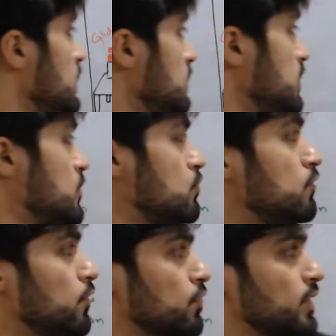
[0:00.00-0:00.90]
these two
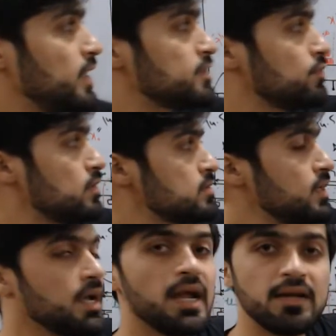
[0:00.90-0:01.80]
photo gates was
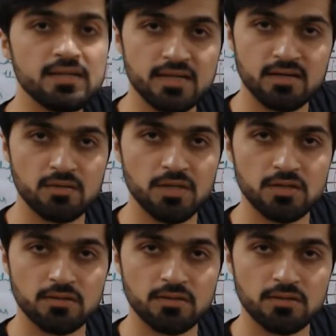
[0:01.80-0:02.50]
80 centimeter.